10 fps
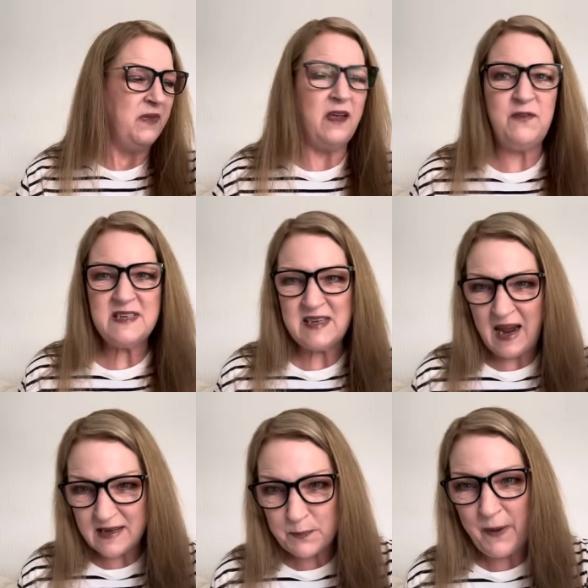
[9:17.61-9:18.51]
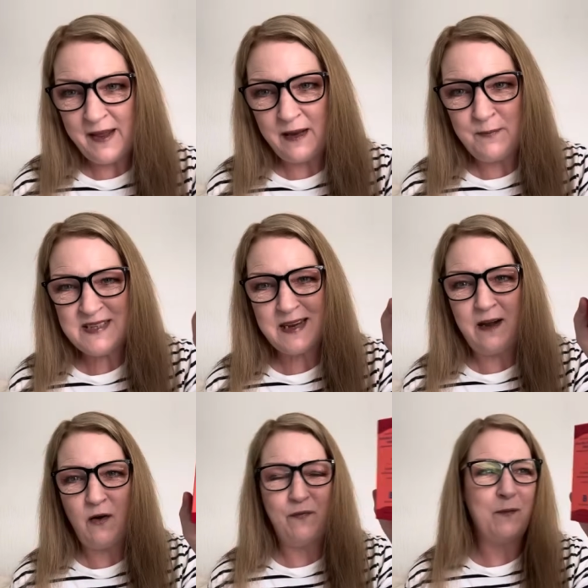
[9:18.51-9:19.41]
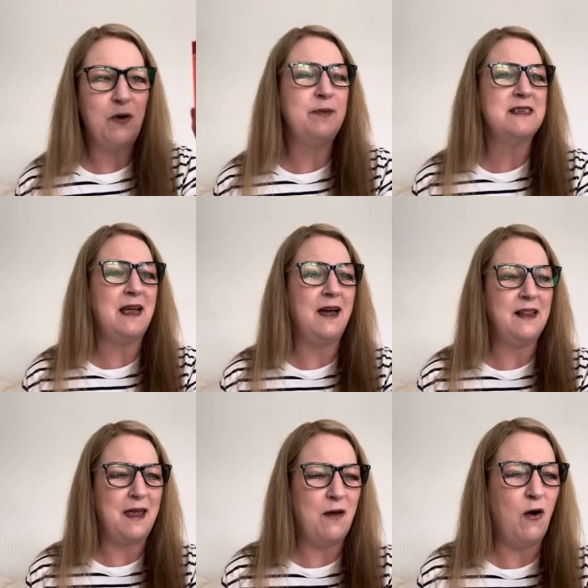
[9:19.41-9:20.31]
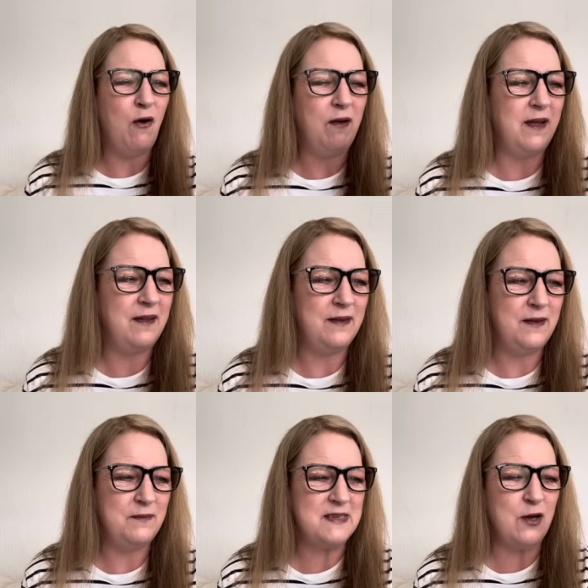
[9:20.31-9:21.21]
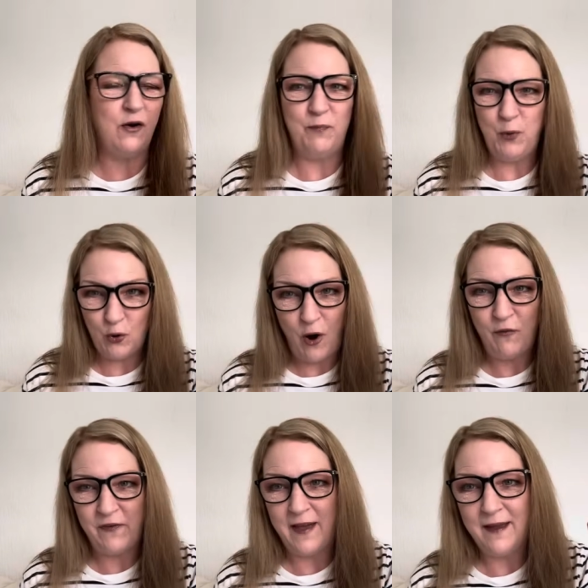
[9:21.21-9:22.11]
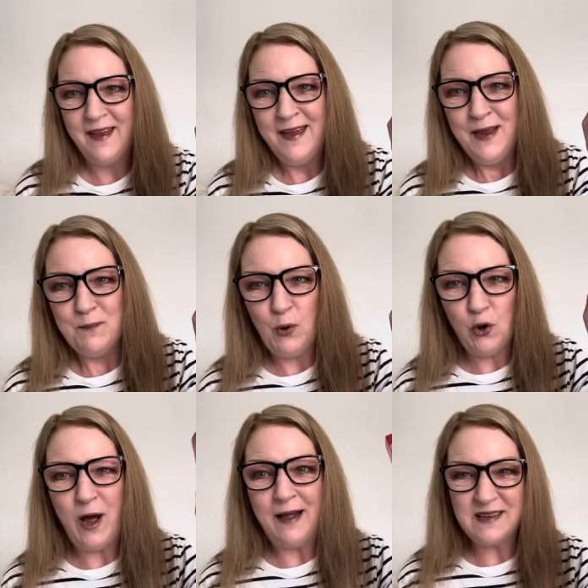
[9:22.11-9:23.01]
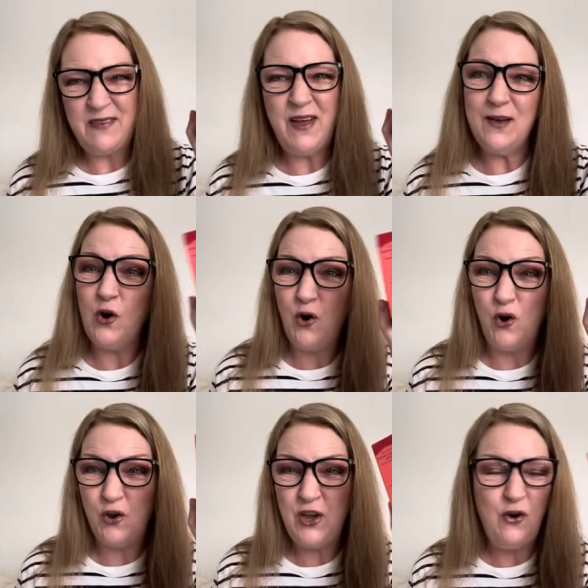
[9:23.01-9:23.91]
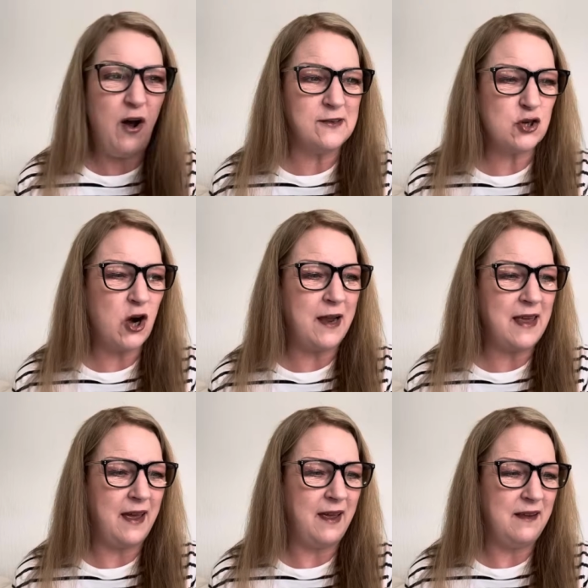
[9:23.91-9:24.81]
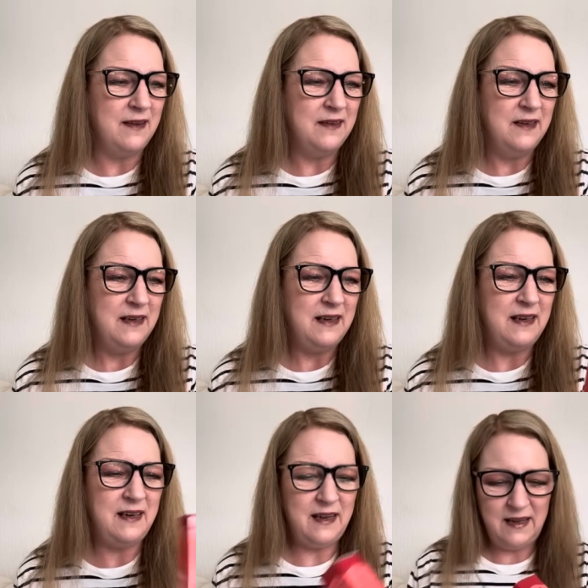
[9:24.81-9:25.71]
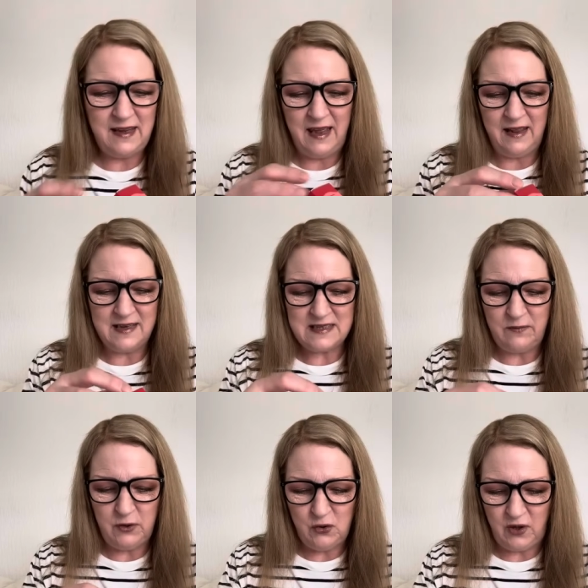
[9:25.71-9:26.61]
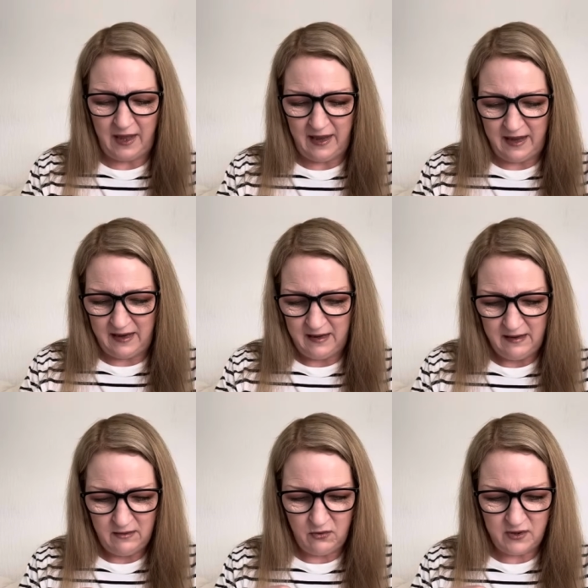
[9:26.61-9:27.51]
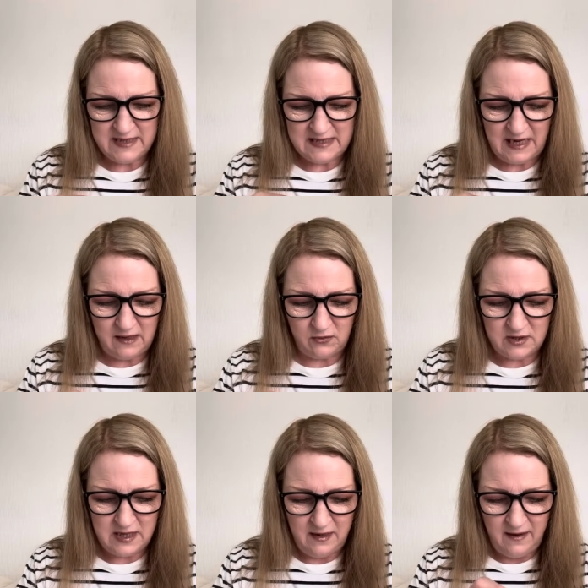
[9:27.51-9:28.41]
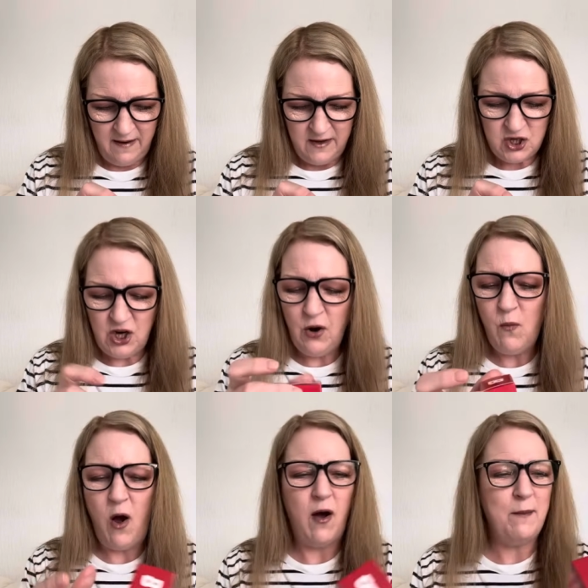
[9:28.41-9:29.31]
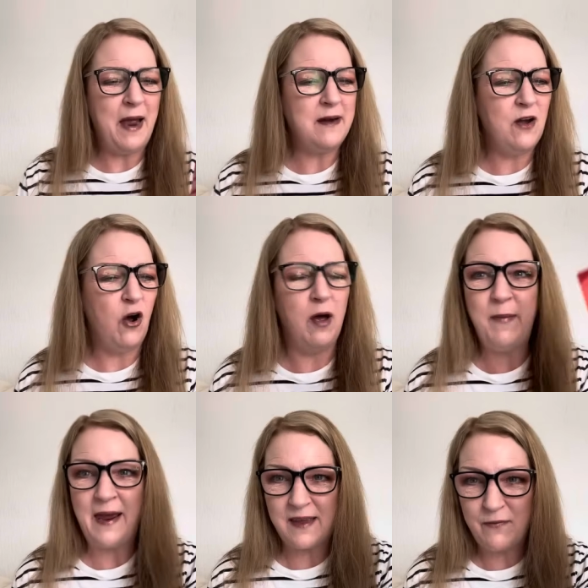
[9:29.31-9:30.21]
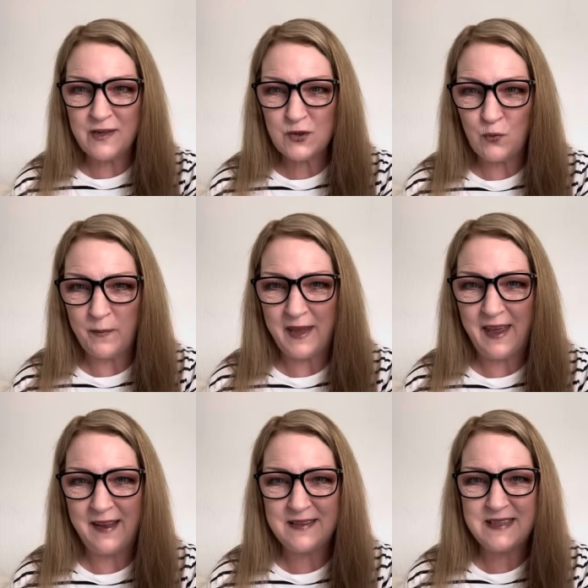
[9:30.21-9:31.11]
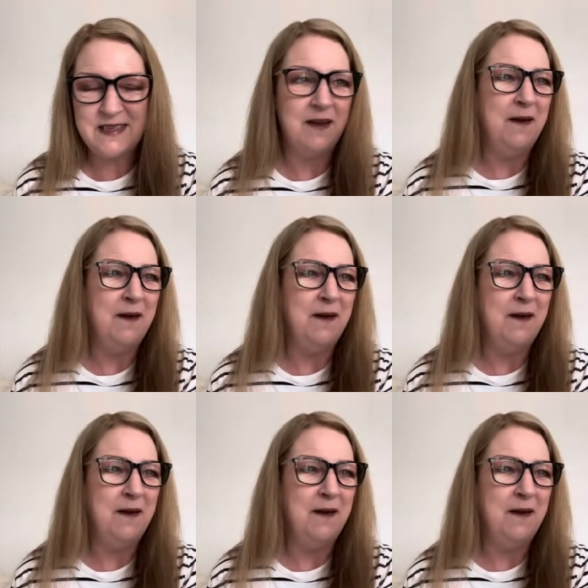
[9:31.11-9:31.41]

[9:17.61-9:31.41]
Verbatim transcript: If it starts peeling my skin off, I'm going to be slightly uh, uh, sort of put off it. But I'll give it a go, you know, I'll try it. Uh, yeah, let's have a look at it. Oh, it's sealed. Do you know what? I might not. I might give it to one of my kids.